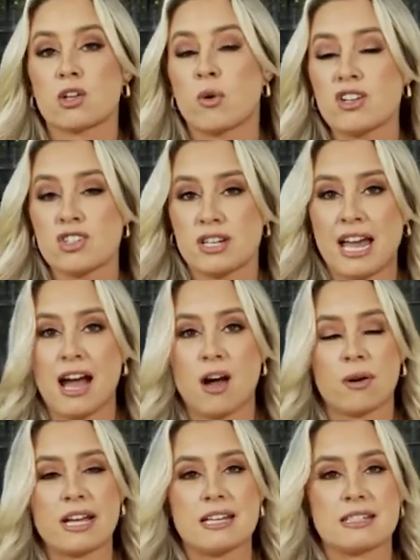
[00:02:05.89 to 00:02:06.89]
The question
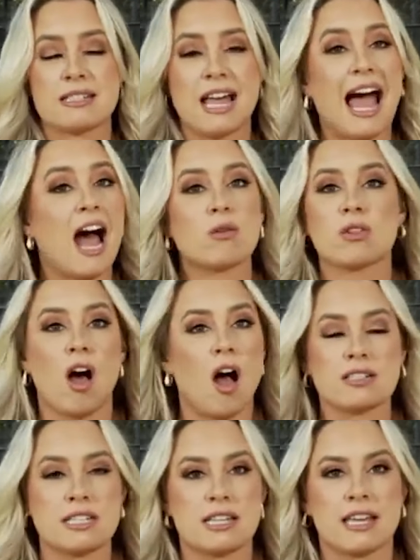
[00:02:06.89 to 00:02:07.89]
now is how
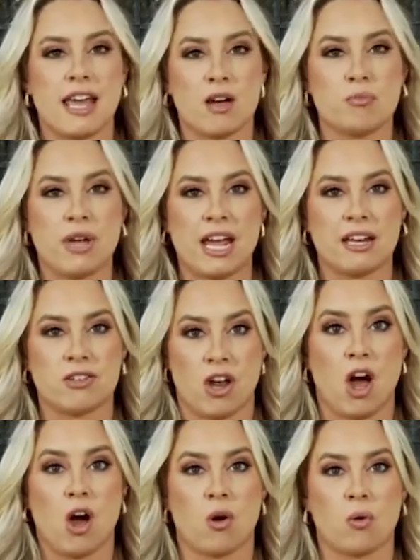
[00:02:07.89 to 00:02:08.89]
long did the campaign
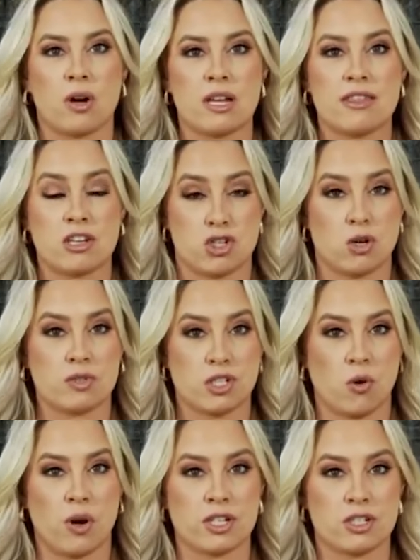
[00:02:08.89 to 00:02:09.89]
know that she was
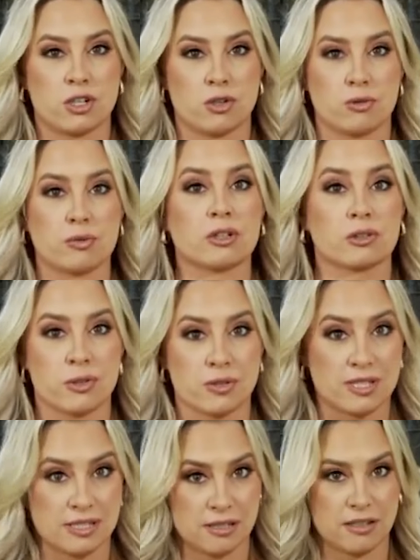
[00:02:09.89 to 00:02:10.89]
going to
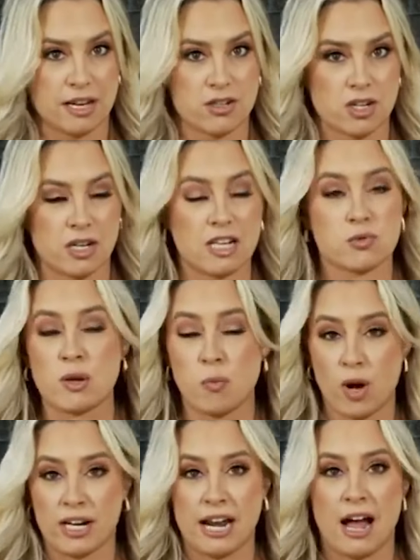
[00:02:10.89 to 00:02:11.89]
lose this election? As we
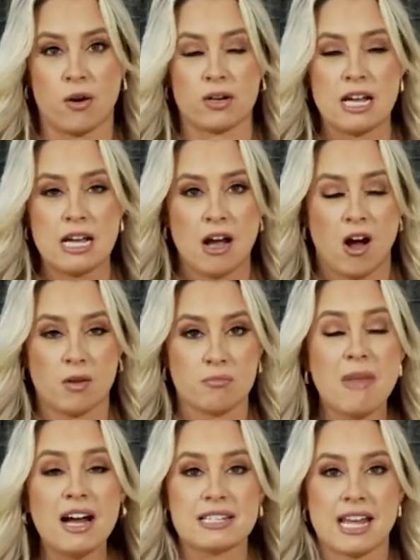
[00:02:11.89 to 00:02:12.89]
pointed out
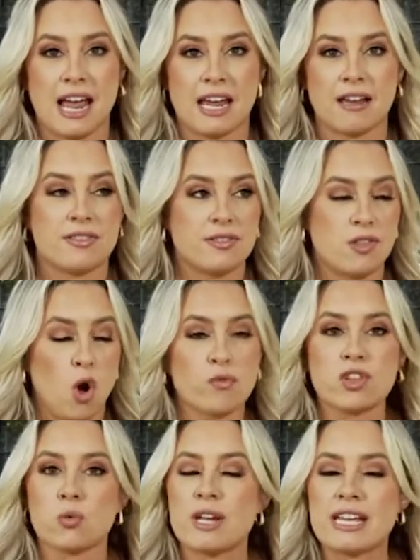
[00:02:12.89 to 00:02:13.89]
on Monday,
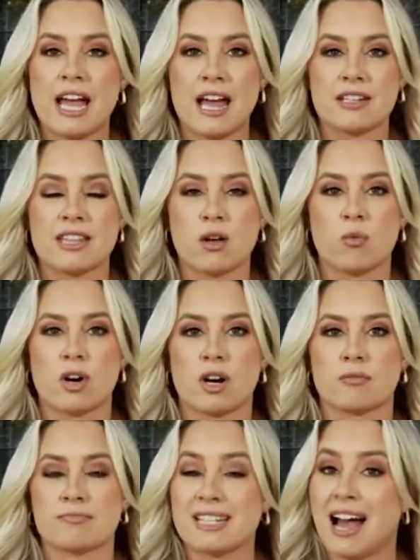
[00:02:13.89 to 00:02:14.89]
over the weekend, they
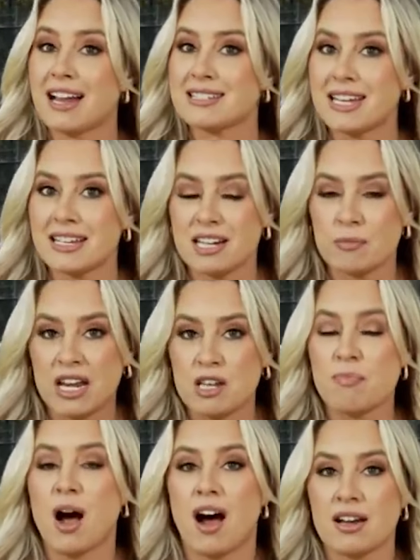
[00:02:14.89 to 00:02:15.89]
were not sending
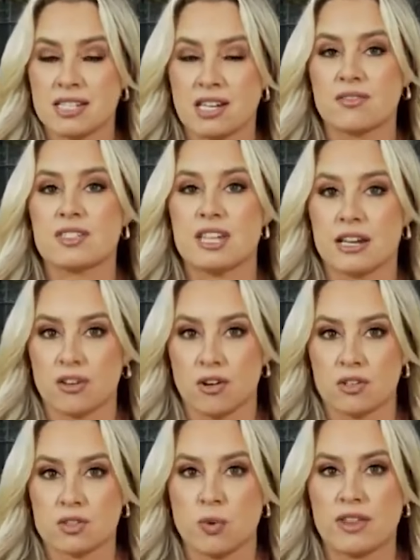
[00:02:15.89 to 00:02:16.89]
many positive
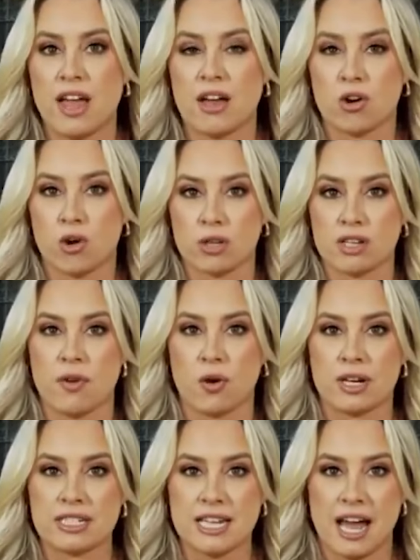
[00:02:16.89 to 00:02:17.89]
signals when that early
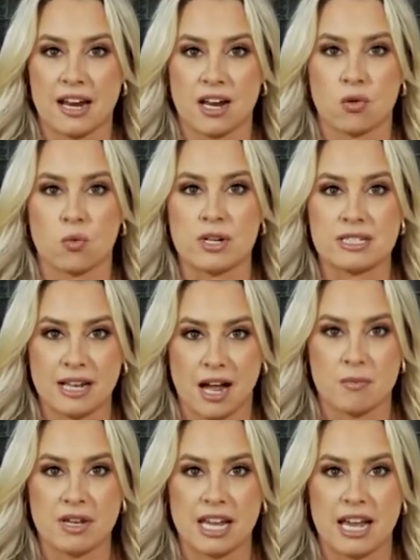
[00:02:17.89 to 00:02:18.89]
voting data was
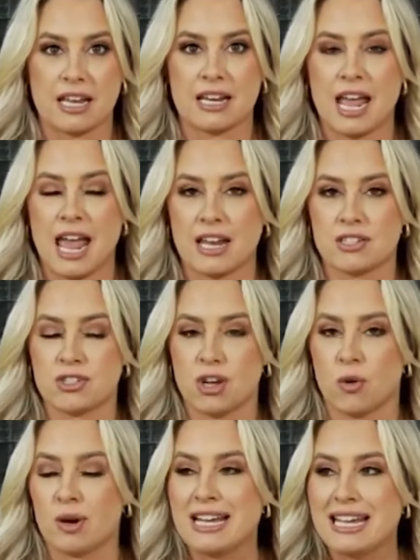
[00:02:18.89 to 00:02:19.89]
coming in. And
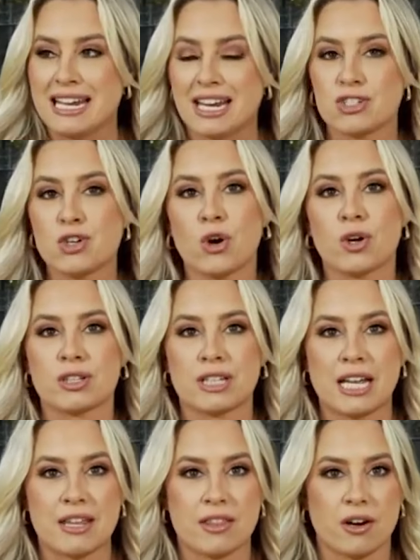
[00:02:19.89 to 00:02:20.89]
so
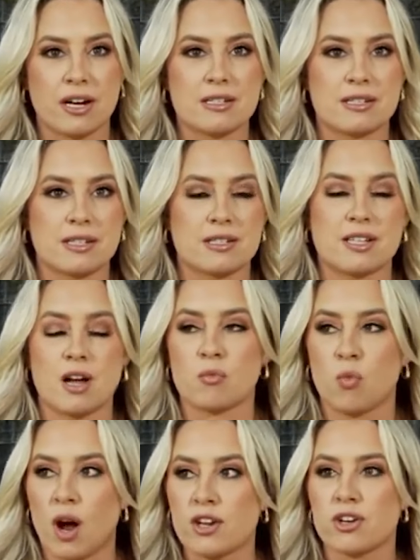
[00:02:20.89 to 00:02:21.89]
internally, there is
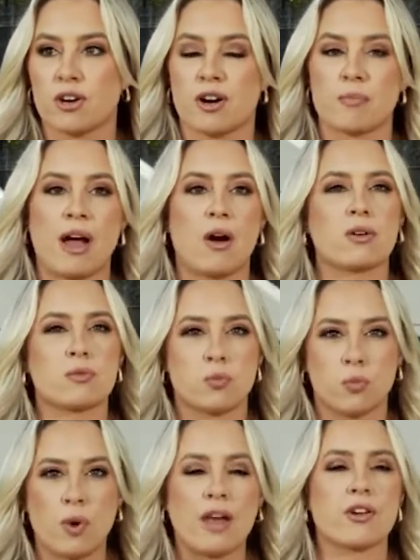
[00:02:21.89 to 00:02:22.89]
some wonder about
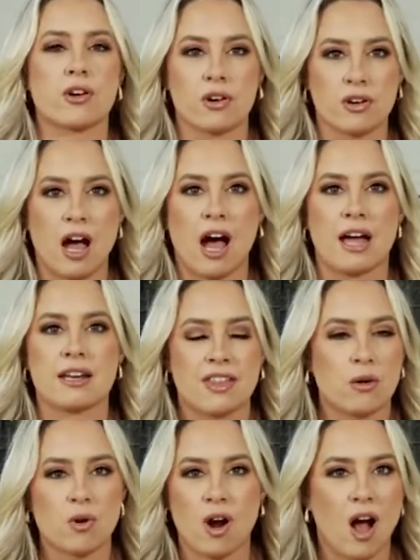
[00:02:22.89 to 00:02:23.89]
whether or not
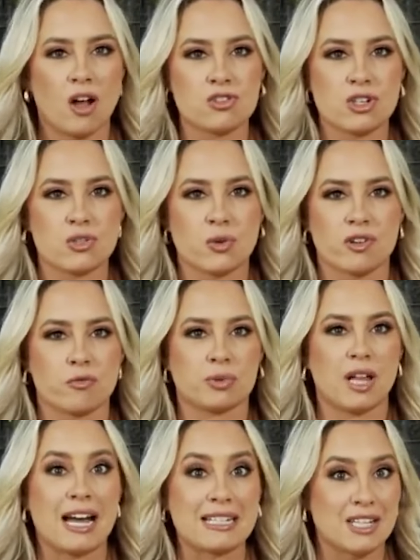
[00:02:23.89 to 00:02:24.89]
they were all just sort of
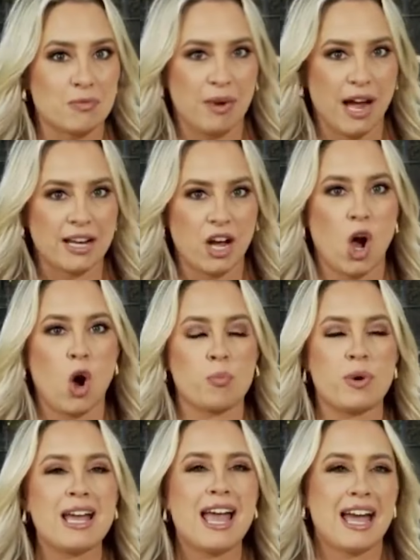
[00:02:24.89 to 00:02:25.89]
blinded by hope
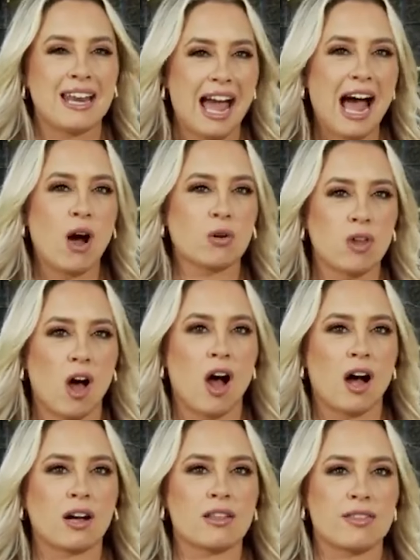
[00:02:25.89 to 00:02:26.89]
and how
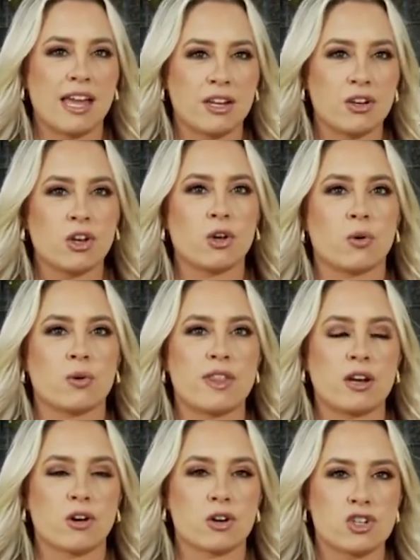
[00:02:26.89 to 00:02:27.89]
long they knew
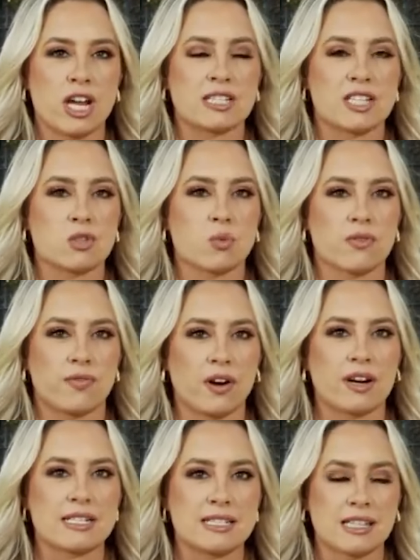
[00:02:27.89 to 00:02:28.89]
that her chances were
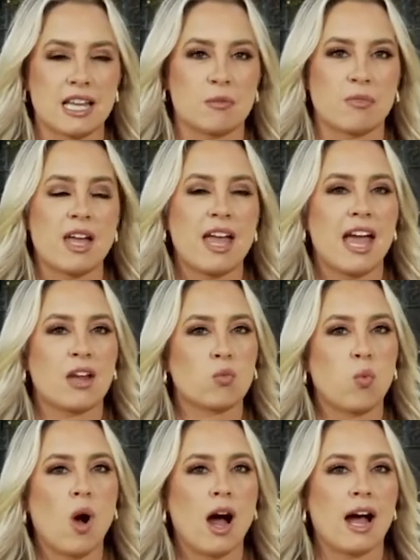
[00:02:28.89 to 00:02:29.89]
very slim
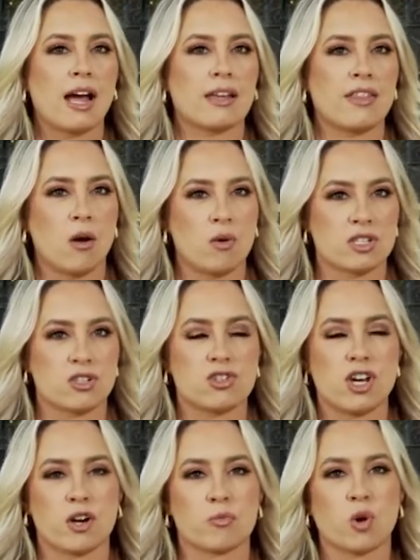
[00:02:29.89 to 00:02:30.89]
and why that wasn't
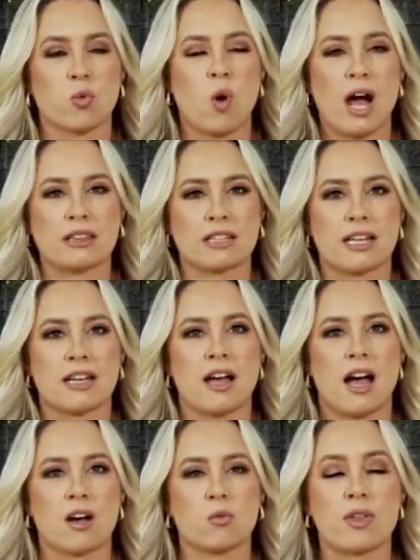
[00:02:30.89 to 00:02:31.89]
shared more widely
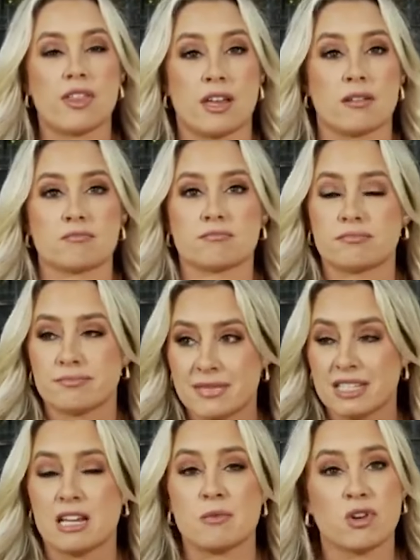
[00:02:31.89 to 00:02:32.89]
uh, within
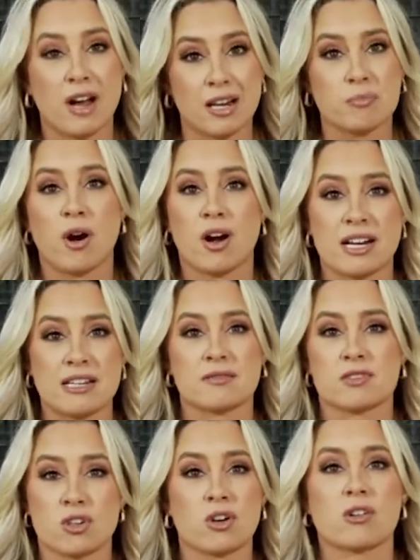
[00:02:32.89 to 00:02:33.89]
the Democratic
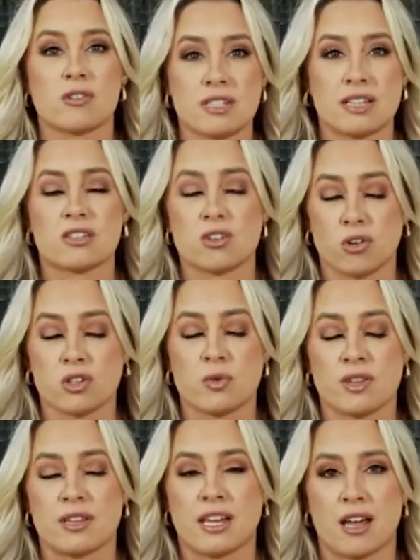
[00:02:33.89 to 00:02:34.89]
Party circles and the circles
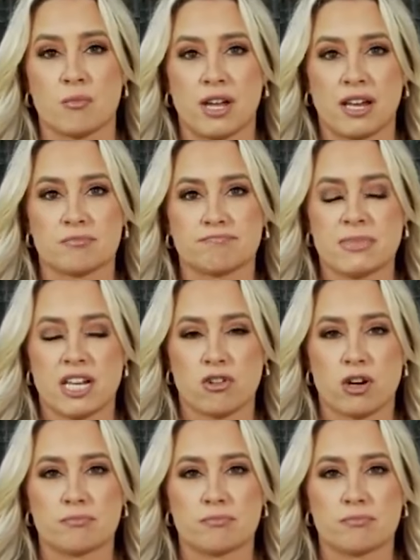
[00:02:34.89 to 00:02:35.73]
within the campaign. Sandra.